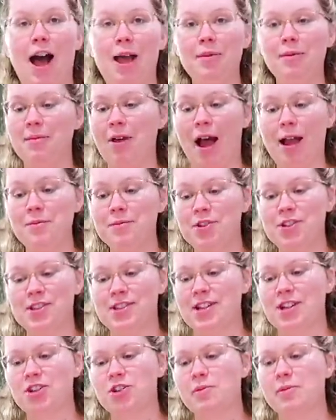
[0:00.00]
I'm, I'm just
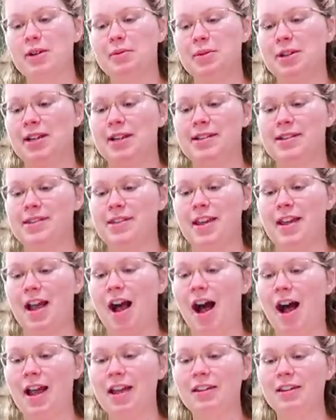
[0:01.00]
such a minimalist. Like
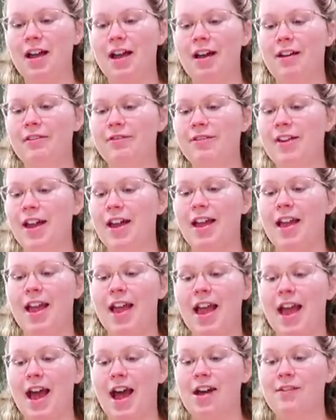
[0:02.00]
I love
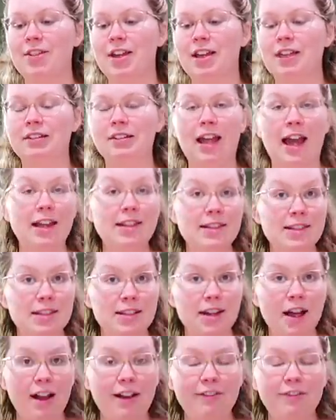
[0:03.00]
having less
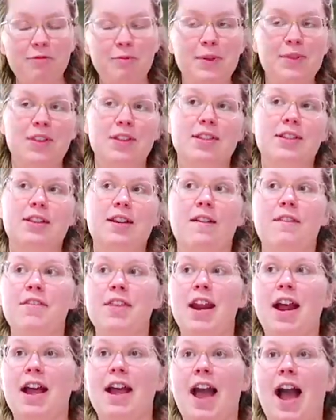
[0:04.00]
stuff, but the stuff
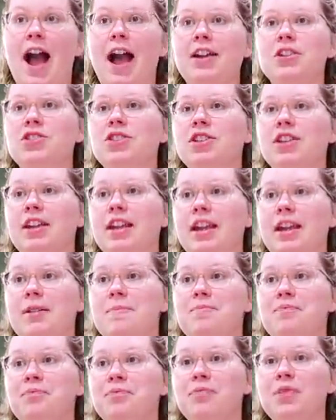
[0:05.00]
that I actually
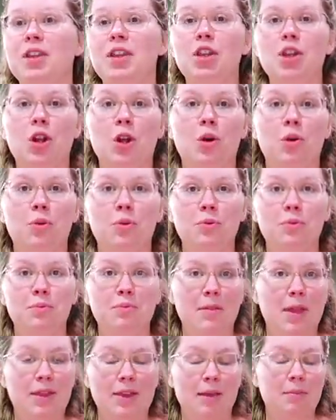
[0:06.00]
you know,
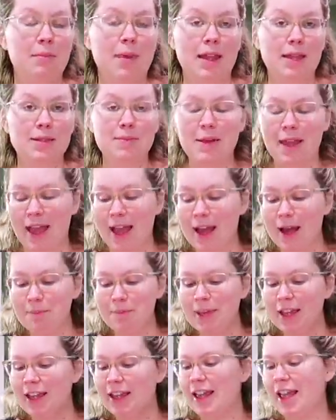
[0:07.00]
that makes me
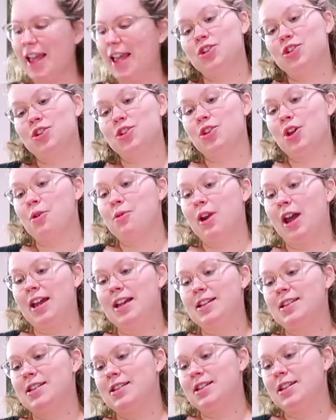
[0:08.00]
happy. It's just so
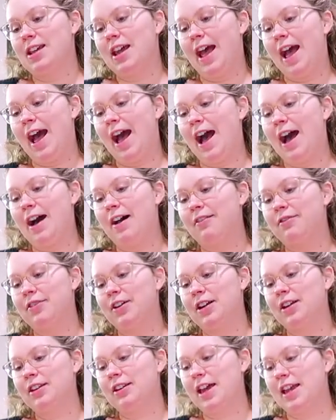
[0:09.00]
nice to have
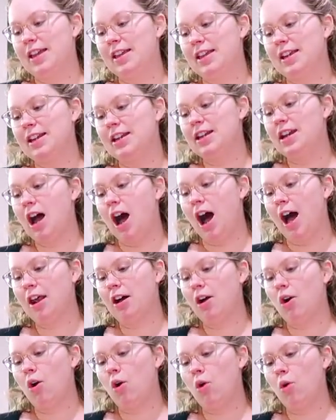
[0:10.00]
like
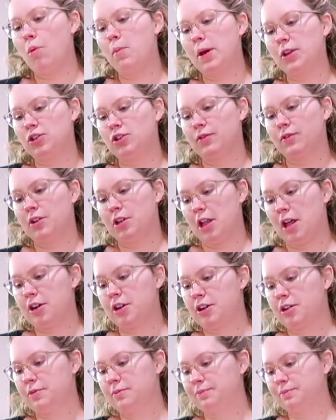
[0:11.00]
not a whole bunch of clutter.